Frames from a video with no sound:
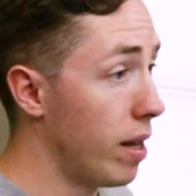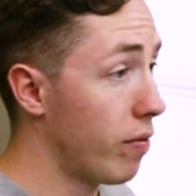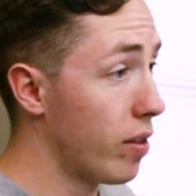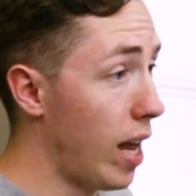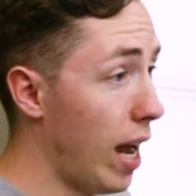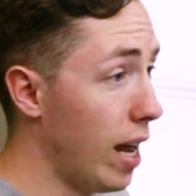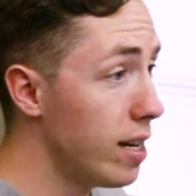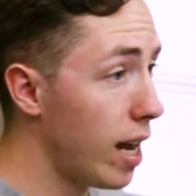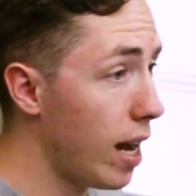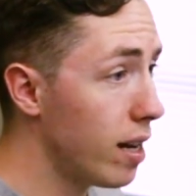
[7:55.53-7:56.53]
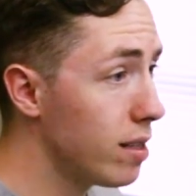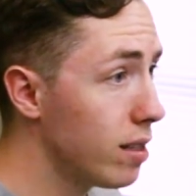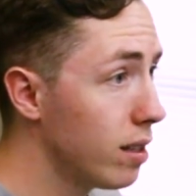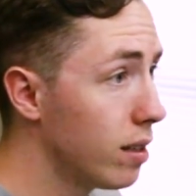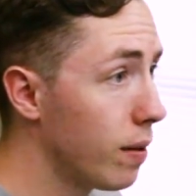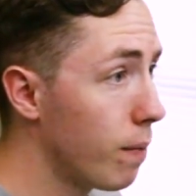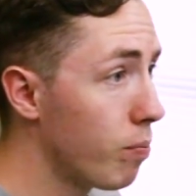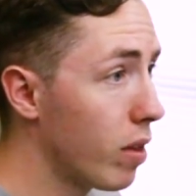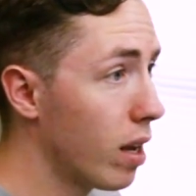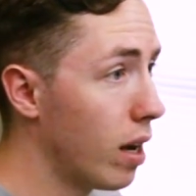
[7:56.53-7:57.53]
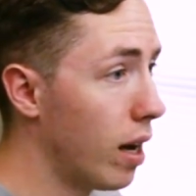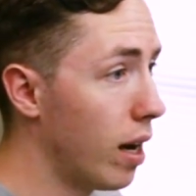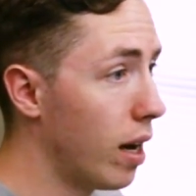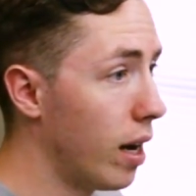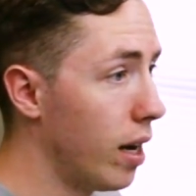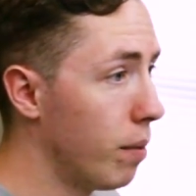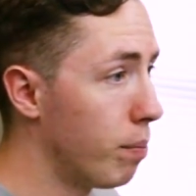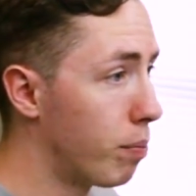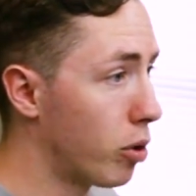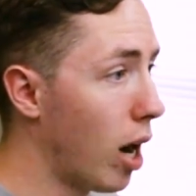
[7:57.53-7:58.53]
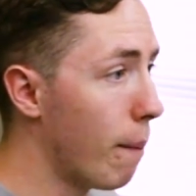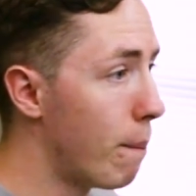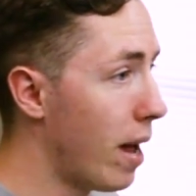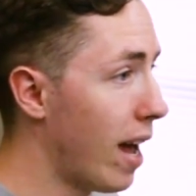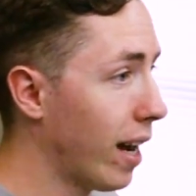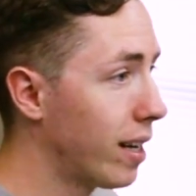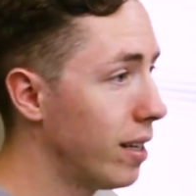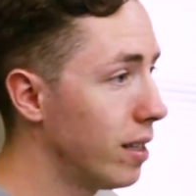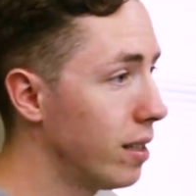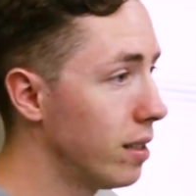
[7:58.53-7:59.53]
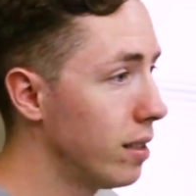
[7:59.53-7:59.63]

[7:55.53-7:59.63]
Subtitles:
then for the end, I brought back